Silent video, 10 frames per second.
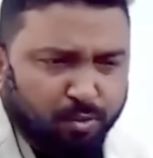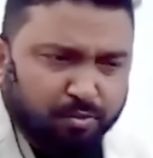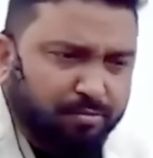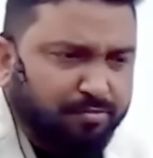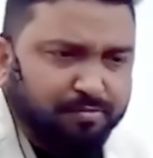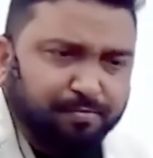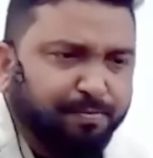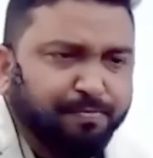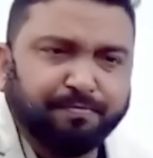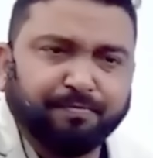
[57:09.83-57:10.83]
to
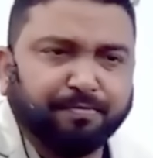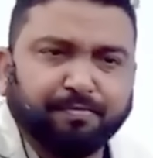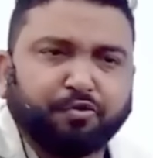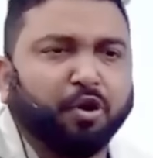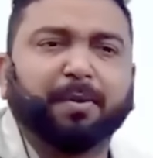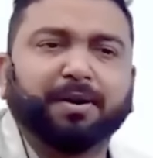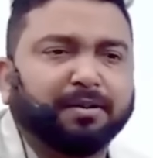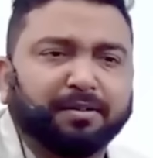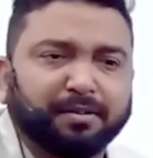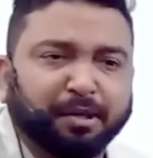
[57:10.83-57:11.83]
trouble
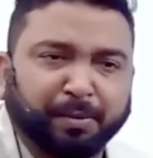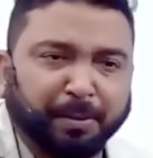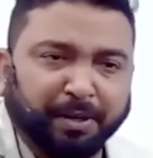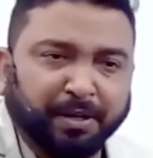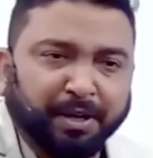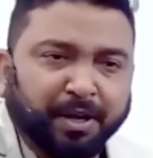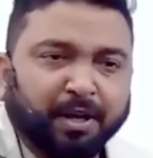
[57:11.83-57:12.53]
the people.